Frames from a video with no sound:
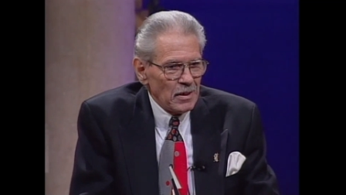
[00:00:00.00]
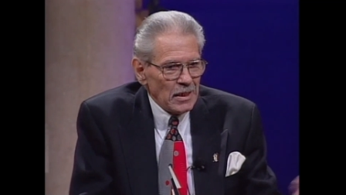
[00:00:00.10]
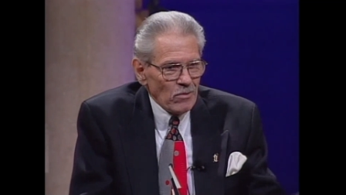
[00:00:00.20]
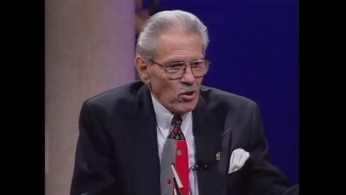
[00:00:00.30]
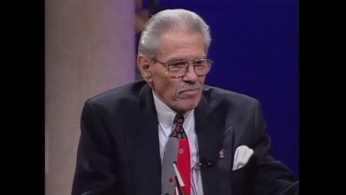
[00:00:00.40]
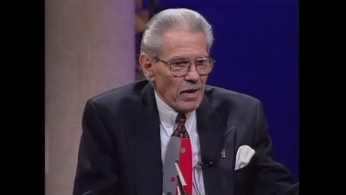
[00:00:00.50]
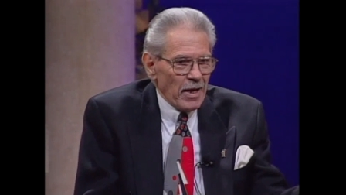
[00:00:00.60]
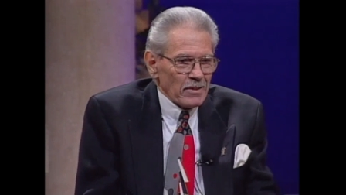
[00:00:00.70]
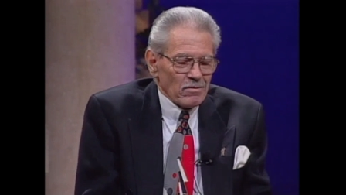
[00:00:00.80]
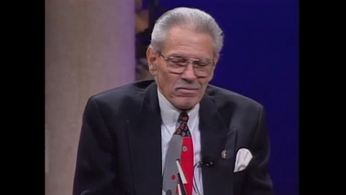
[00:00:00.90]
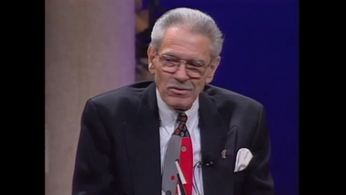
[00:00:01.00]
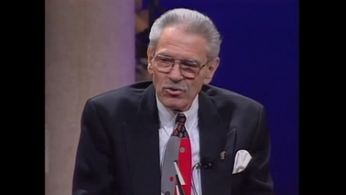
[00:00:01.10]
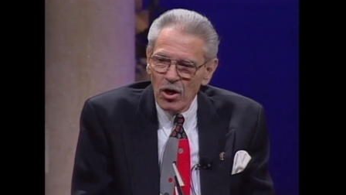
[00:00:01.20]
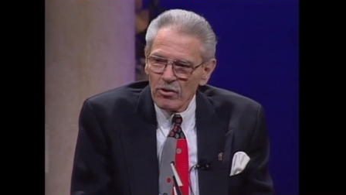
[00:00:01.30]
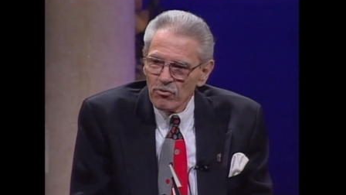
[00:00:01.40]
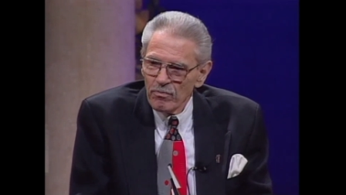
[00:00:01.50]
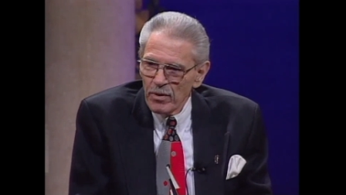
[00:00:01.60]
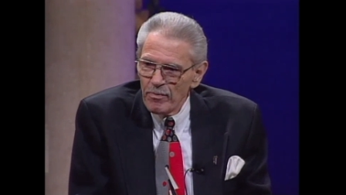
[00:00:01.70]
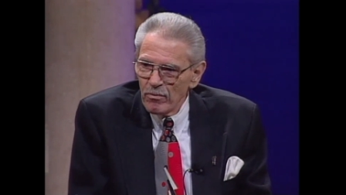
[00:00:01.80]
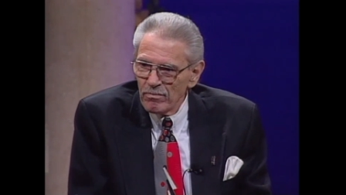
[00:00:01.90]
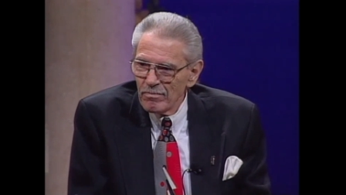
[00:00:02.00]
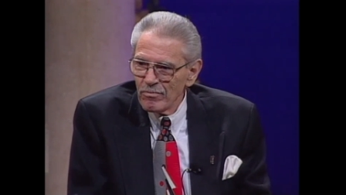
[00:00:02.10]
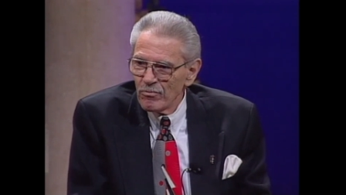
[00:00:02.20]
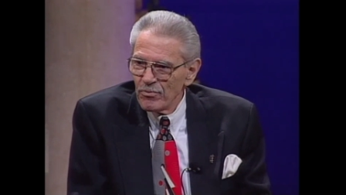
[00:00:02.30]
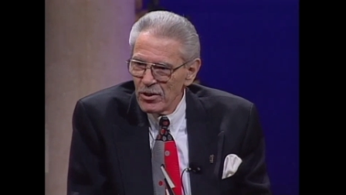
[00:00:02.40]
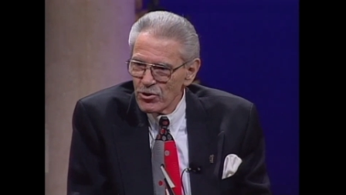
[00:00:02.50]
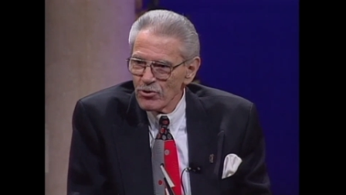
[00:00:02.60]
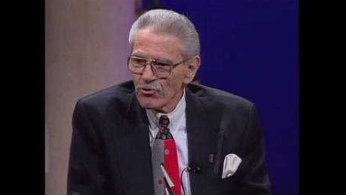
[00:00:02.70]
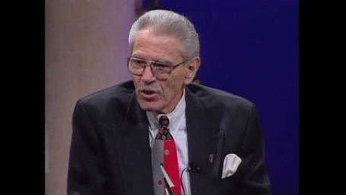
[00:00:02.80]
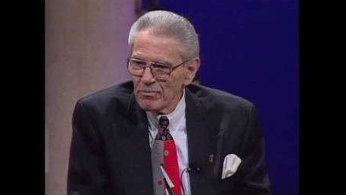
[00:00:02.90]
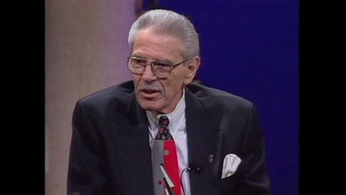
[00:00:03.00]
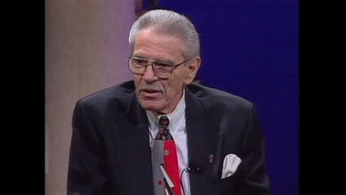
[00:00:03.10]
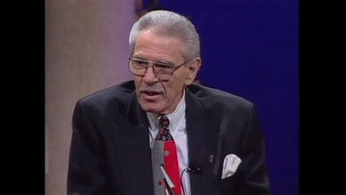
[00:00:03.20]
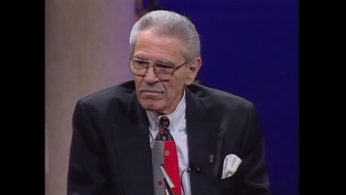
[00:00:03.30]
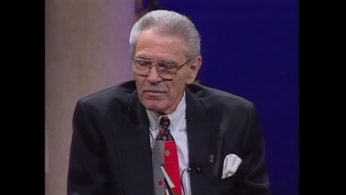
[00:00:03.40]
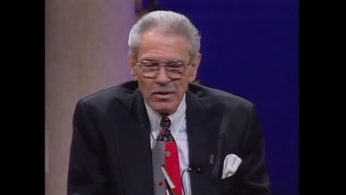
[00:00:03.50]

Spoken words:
He went back and talked to some people in the insurance company and that.